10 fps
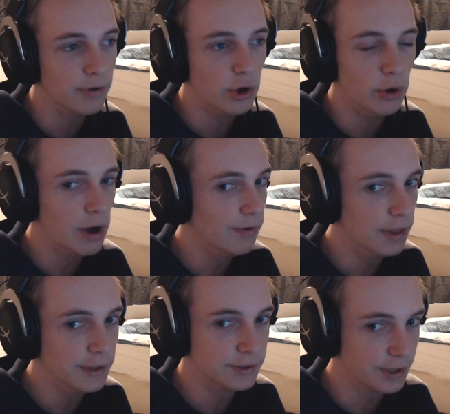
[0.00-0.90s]
whoever
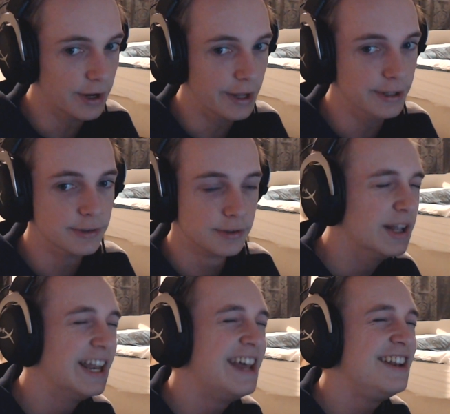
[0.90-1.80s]
this guy is.
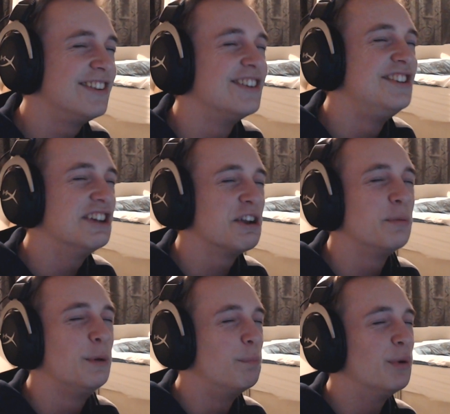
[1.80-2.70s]
But ladies and
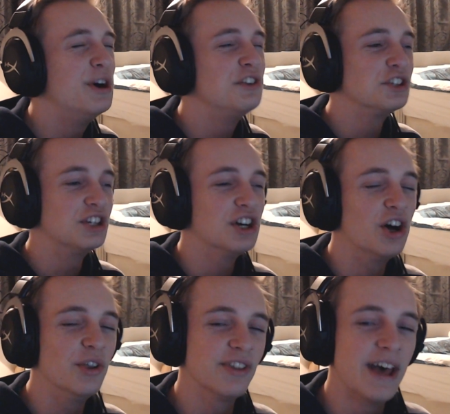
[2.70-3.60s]
gentlemen, boys and
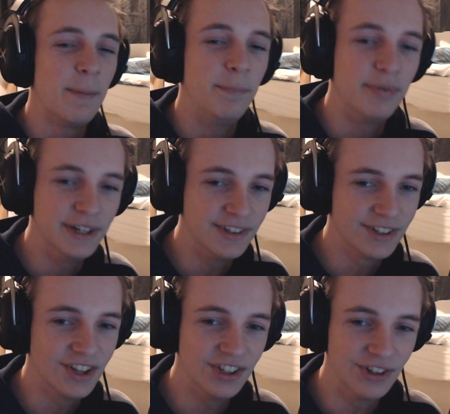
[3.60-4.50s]
girls, that brings
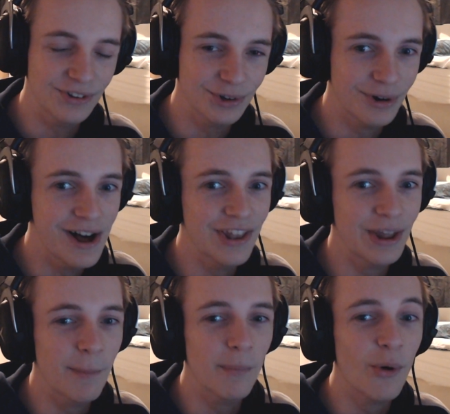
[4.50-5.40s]
us onto our
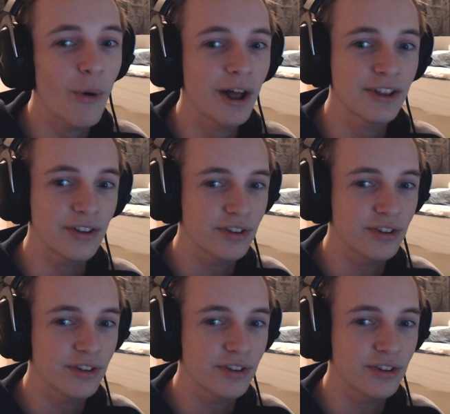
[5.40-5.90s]
#1